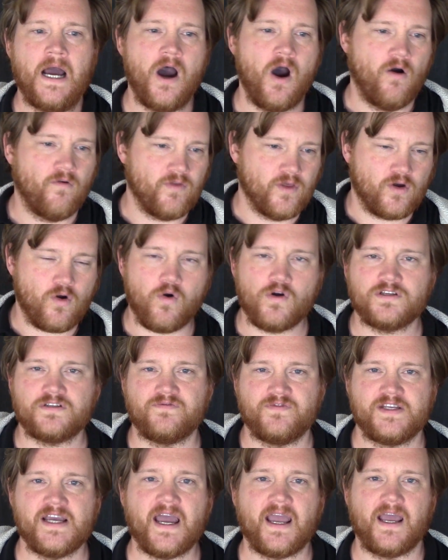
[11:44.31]
Over the course
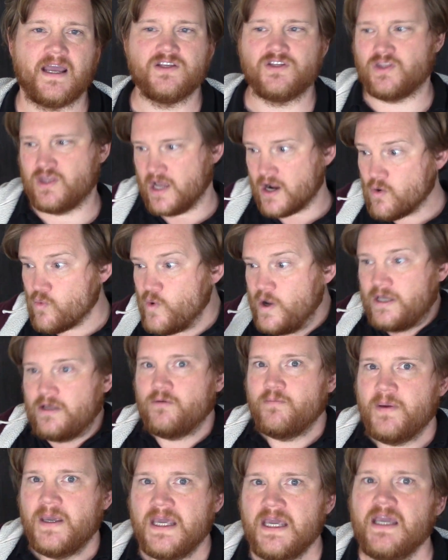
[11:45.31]
of decades, there
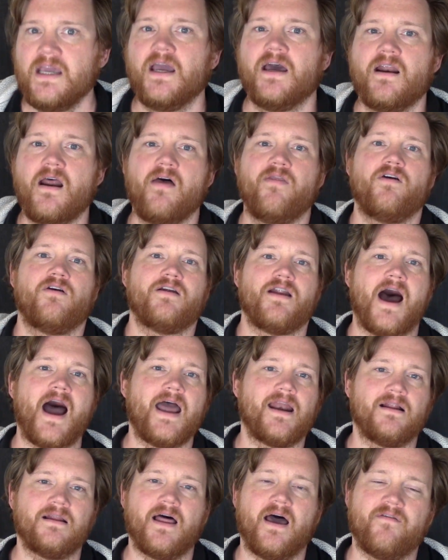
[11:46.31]
will be another
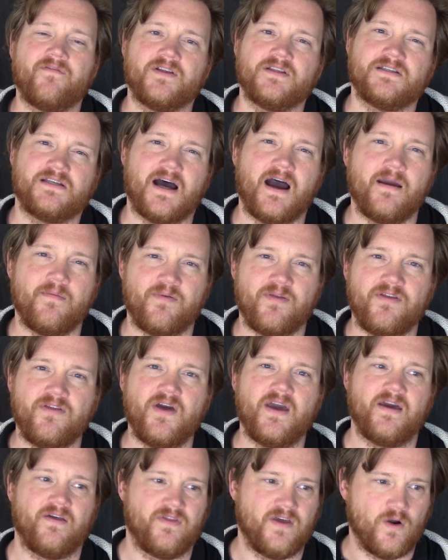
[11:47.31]
9/11 type thing.